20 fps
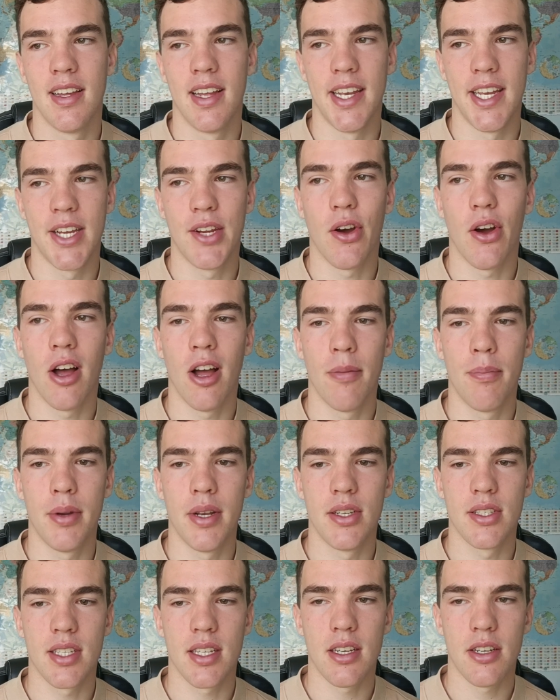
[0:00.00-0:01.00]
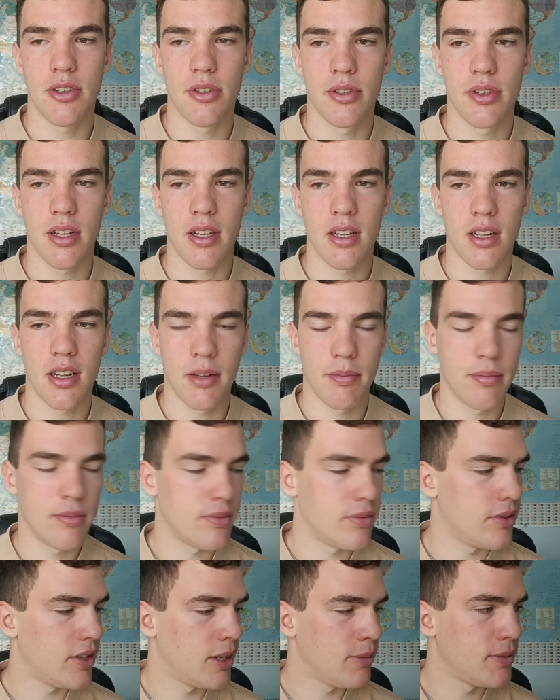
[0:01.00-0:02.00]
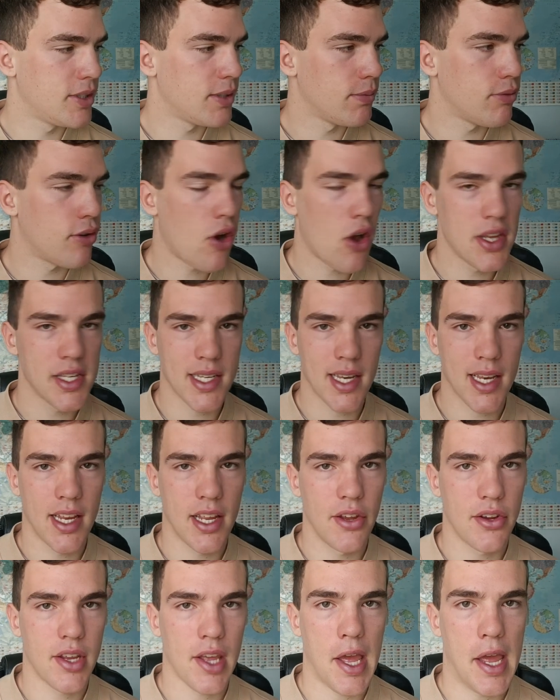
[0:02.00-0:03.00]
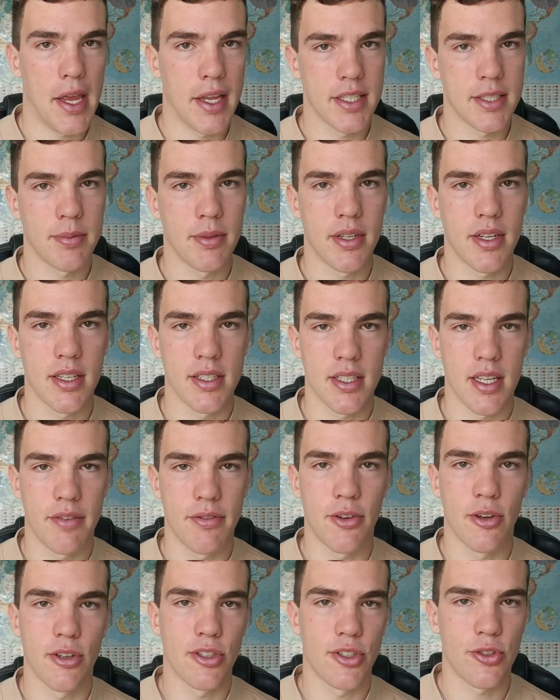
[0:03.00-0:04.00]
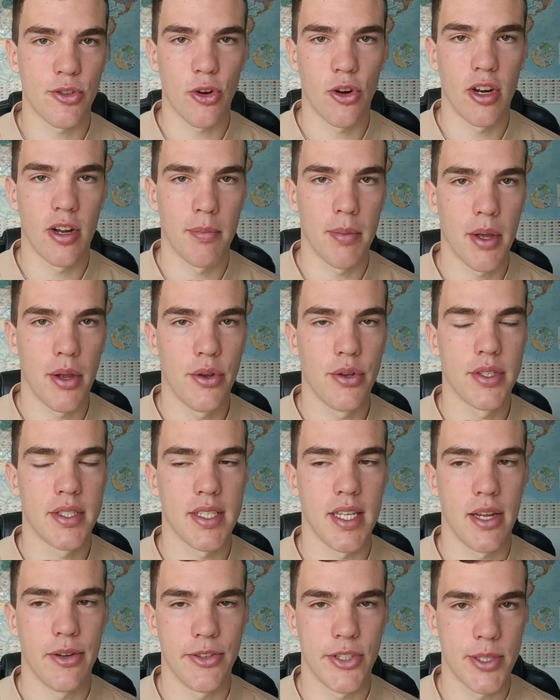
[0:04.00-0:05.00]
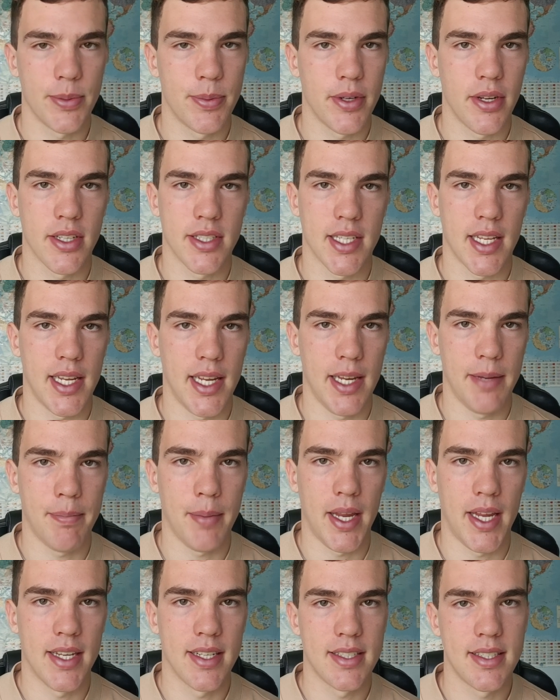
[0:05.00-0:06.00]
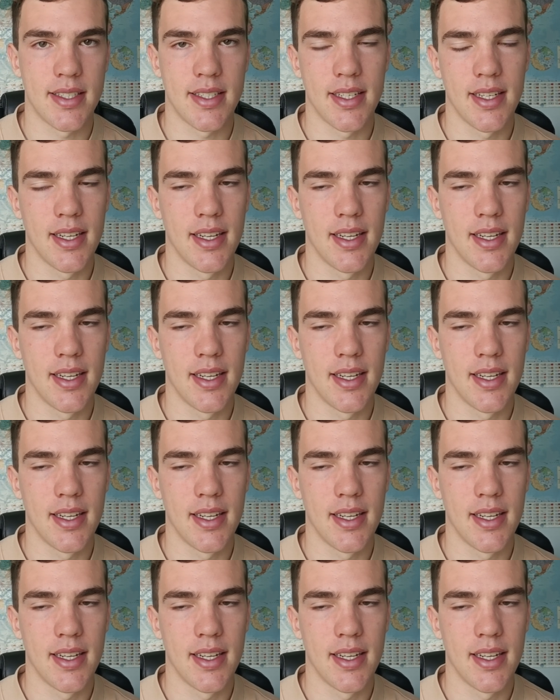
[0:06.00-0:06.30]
And he got up and he's like, "Oh, I'm surprisingly okay. It's because I've got stronger bones now, just because I eat meat."